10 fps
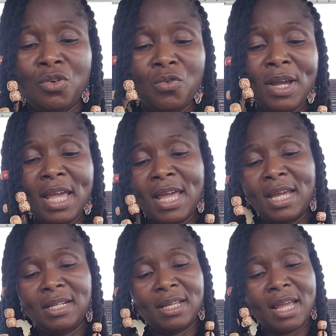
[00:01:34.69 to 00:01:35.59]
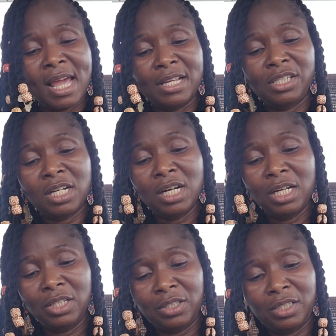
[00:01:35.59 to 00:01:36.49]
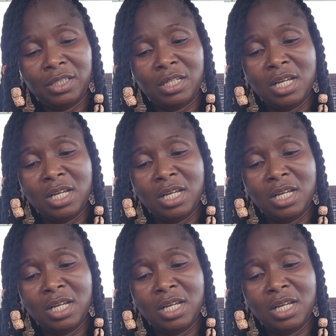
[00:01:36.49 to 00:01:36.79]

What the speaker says: go ahead, add your color,